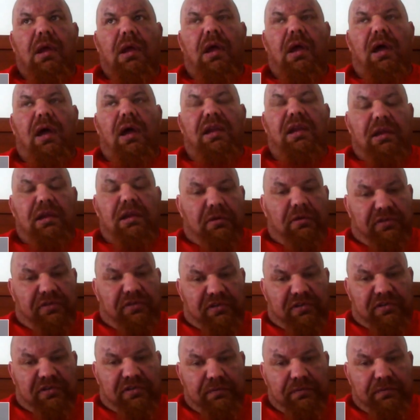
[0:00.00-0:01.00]
and he
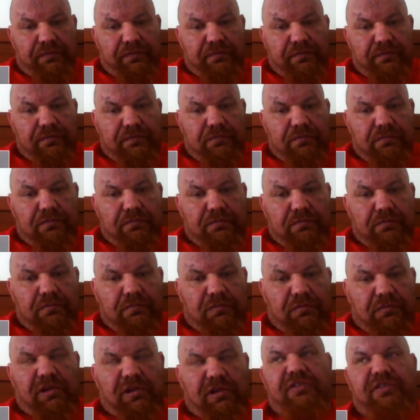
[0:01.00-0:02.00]
uses,
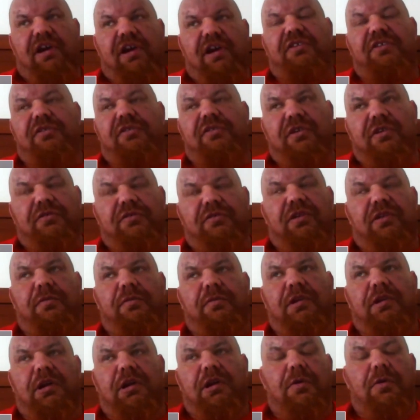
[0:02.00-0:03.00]
and his attitude is, well,
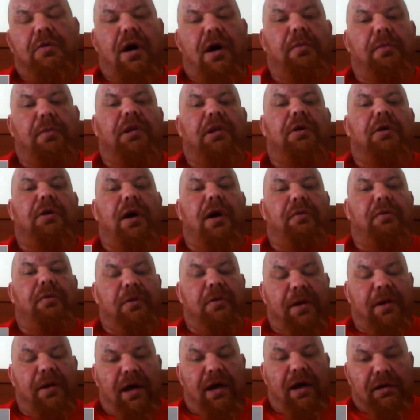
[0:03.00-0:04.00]
I'm going to go out
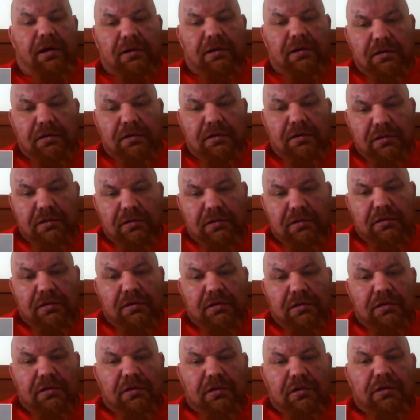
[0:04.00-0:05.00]
with a bang,
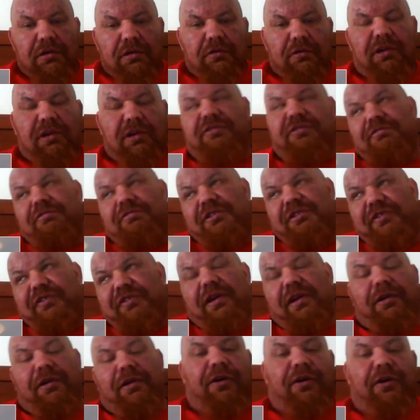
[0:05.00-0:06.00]
which is
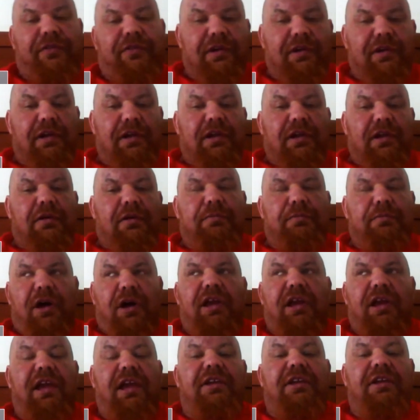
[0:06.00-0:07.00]
fair enough.
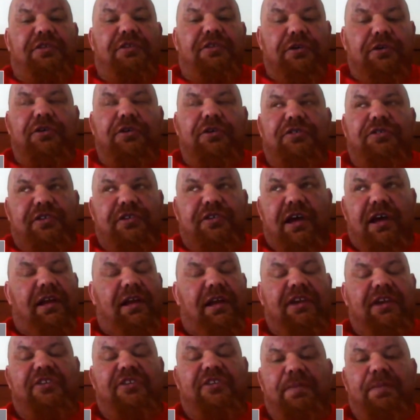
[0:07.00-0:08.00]
But he does tell
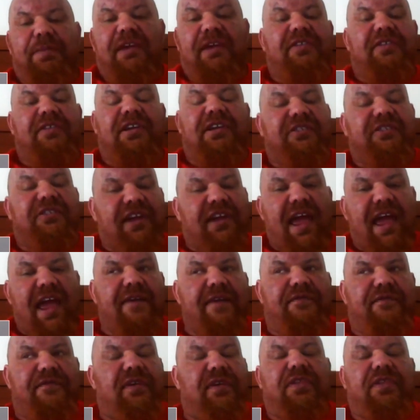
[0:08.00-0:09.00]
his specialist
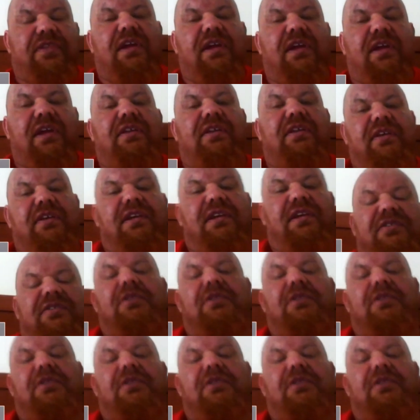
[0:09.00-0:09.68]
everything he's